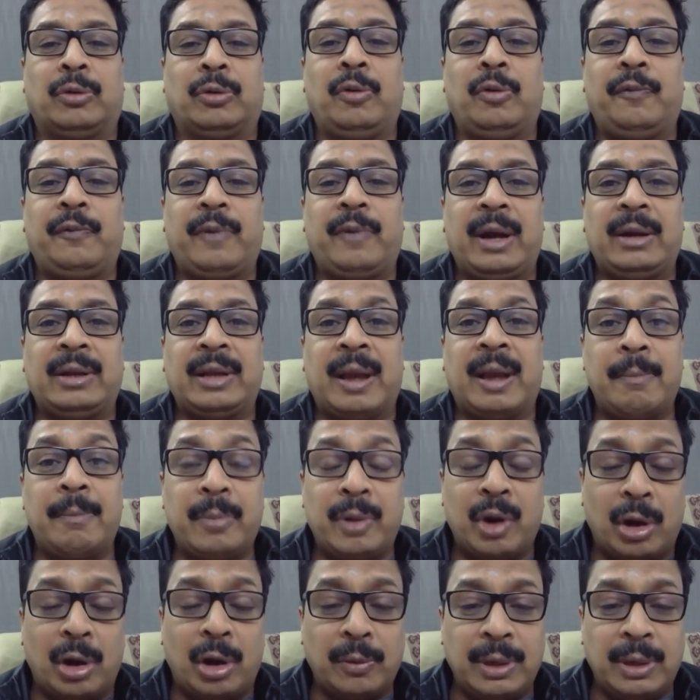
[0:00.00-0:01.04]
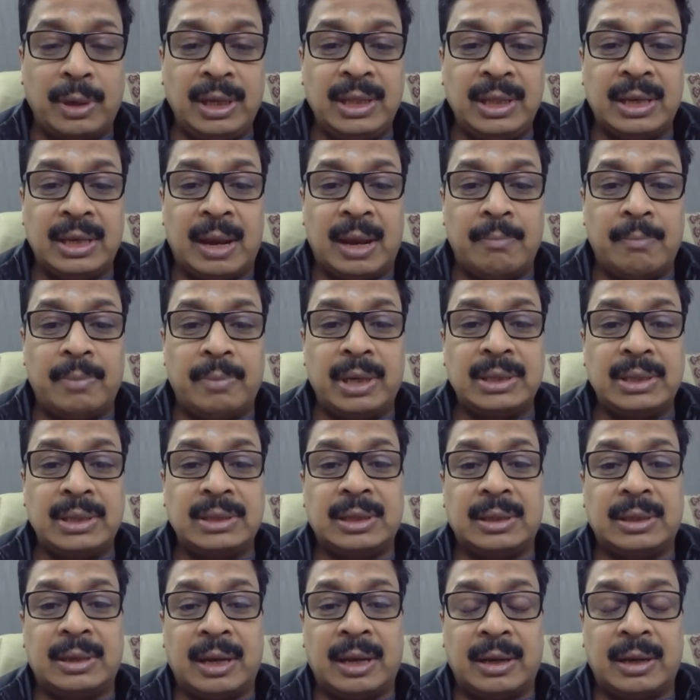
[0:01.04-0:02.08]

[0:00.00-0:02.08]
roof. Not only the numbers,